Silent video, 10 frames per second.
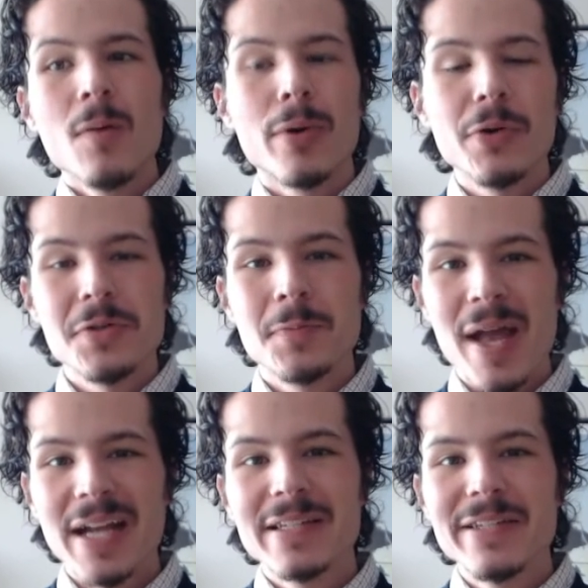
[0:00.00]

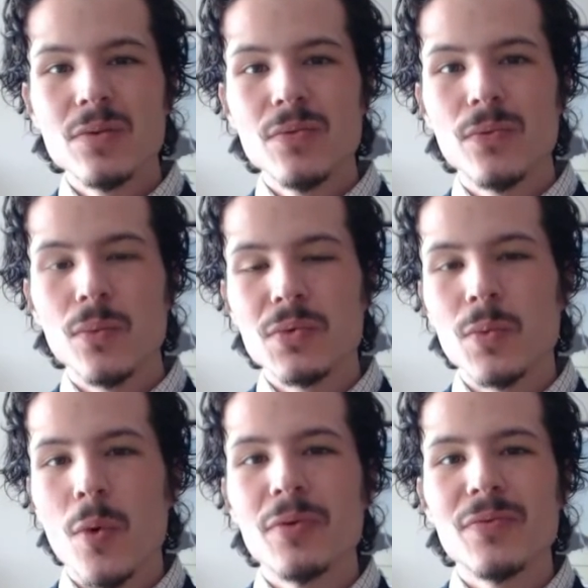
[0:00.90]
Perspective was
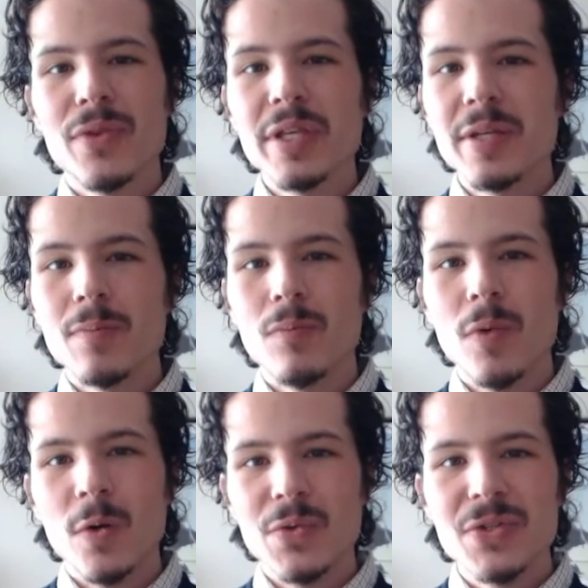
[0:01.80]
one of the
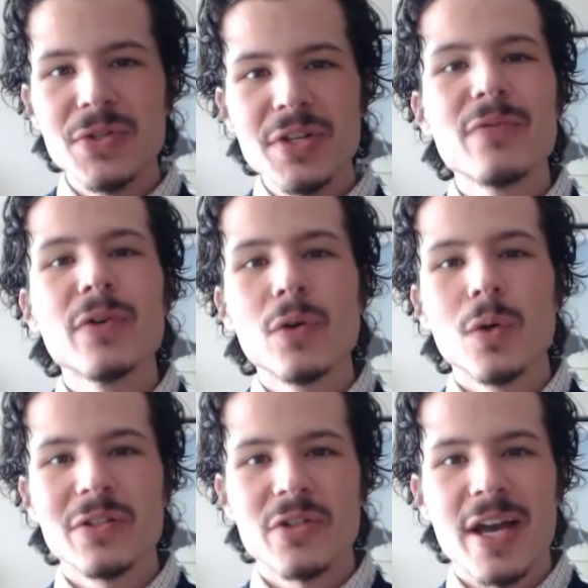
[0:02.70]
most
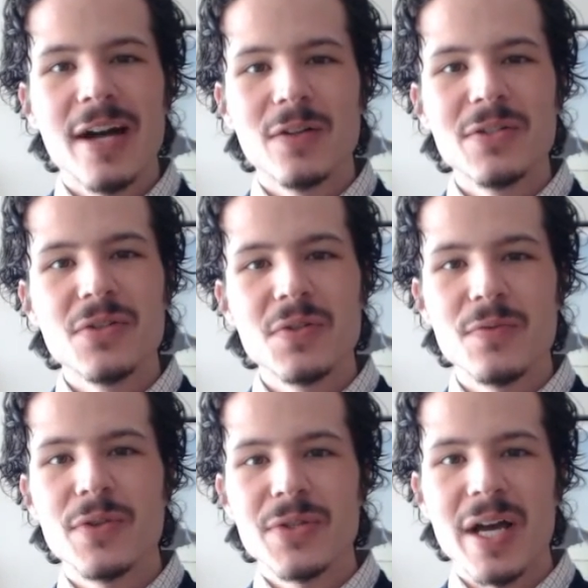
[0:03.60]
difficult challenges
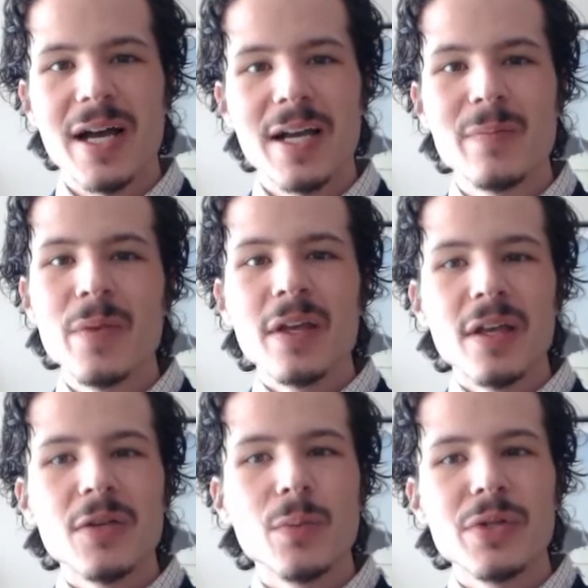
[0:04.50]
of the time,
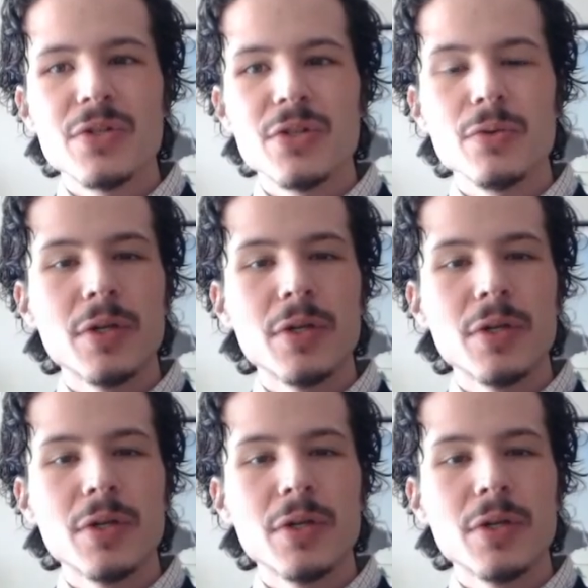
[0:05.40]
which you